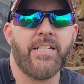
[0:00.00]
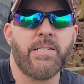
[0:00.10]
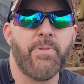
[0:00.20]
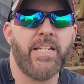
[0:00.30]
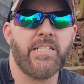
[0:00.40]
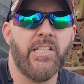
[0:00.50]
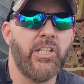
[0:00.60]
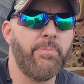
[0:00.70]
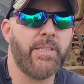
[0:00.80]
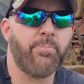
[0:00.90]
of explains a
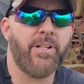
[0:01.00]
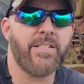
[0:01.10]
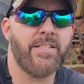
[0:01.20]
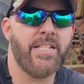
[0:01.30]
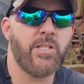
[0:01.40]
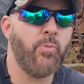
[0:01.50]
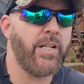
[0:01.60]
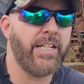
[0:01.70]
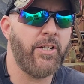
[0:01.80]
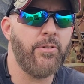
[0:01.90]
little bit the process and
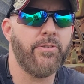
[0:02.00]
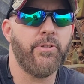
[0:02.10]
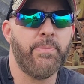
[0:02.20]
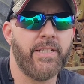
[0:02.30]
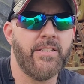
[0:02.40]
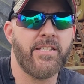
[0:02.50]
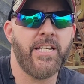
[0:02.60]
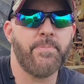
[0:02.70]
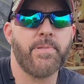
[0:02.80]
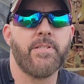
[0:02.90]
what I go through to make these
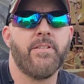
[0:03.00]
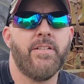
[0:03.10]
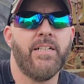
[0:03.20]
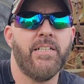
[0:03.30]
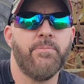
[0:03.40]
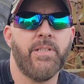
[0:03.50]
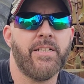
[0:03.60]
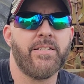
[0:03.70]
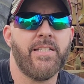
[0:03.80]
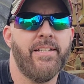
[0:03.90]
steps. Um,
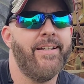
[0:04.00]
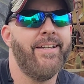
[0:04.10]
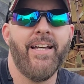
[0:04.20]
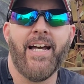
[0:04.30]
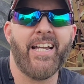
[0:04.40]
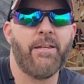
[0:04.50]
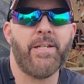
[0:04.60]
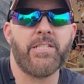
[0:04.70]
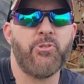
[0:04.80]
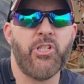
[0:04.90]
like I said, I can
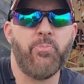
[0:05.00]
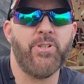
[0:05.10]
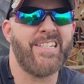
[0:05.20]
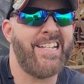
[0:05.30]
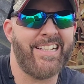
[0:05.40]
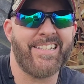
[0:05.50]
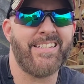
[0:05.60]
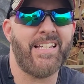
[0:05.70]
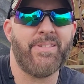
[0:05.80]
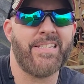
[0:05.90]
make some cheap ones. I can
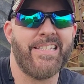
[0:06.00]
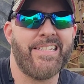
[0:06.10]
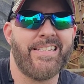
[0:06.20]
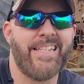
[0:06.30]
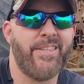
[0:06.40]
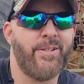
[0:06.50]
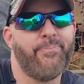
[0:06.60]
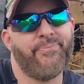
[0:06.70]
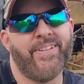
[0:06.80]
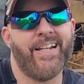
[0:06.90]
slap these things together.
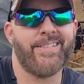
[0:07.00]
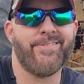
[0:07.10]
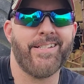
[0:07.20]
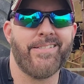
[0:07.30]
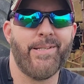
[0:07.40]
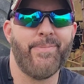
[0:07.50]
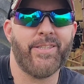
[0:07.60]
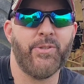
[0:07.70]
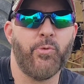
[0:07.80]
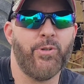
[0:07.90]
I could try to send them
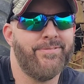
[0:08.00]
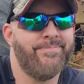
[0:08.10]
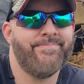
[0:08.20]
out the door.